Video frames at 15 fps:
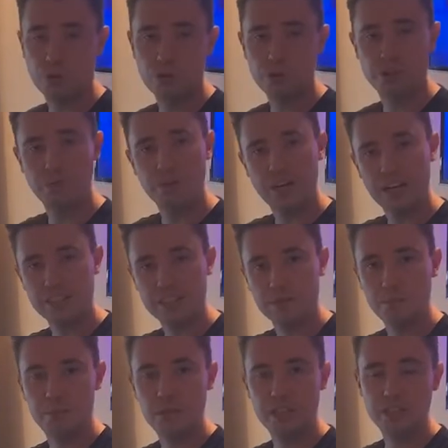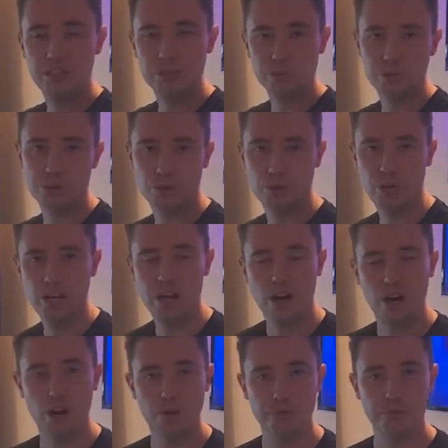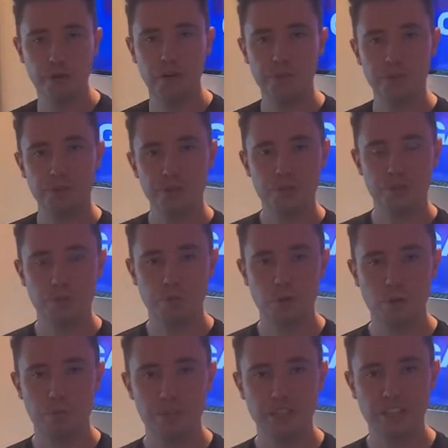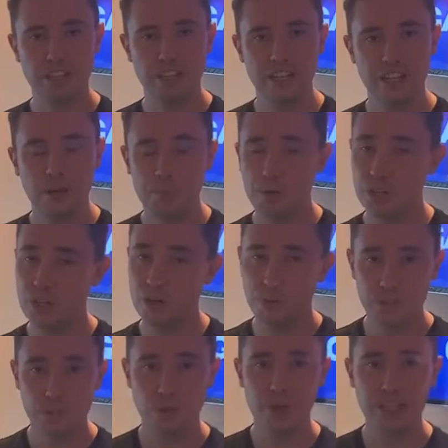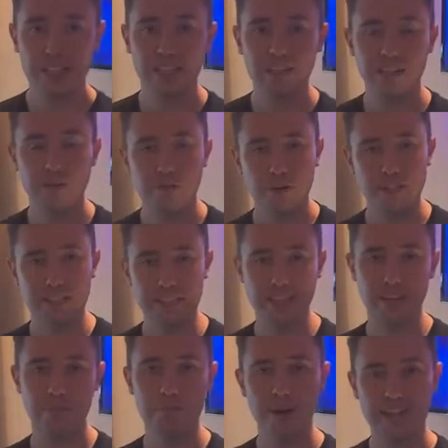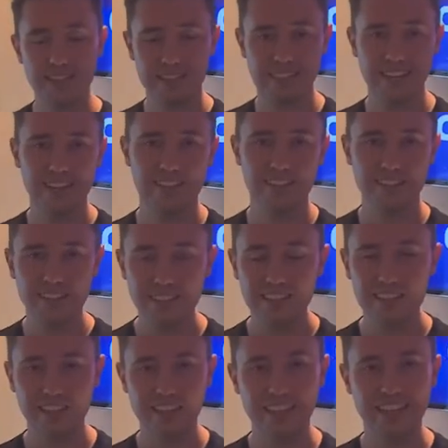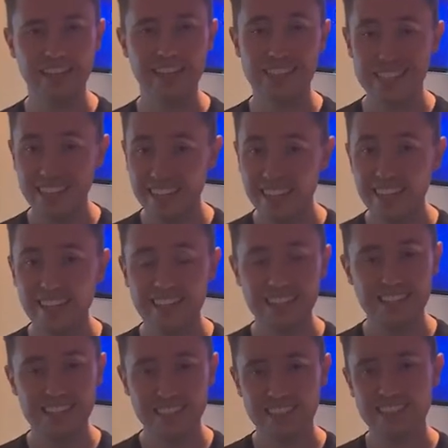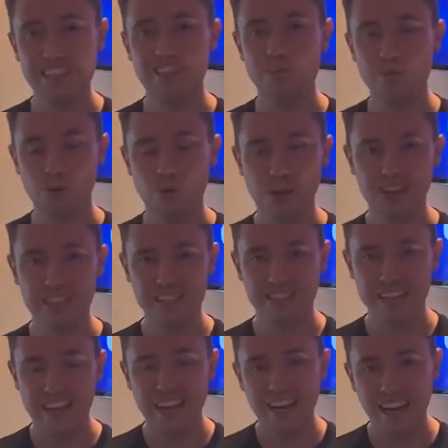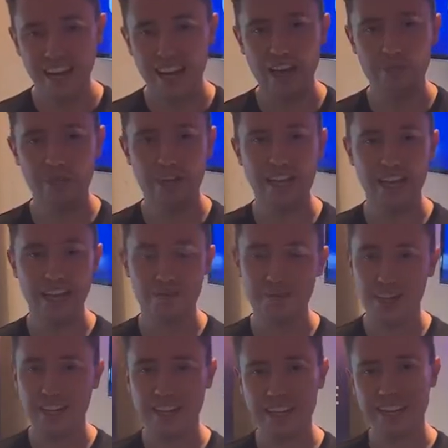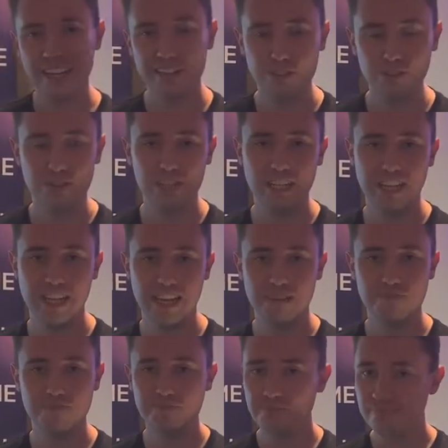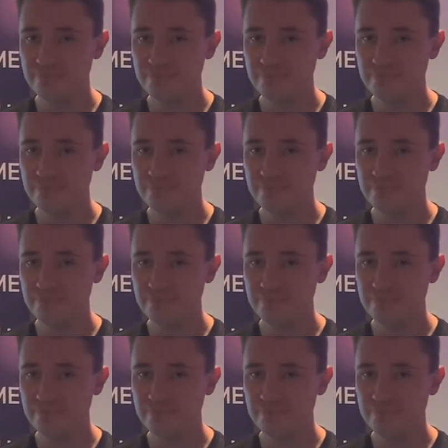to talk, then we're asking please do so off our church property. But you know, we're so excited for us to come back together this Sunday. Sunday the 16th of August, 11 a.m. and 9:30 a.m.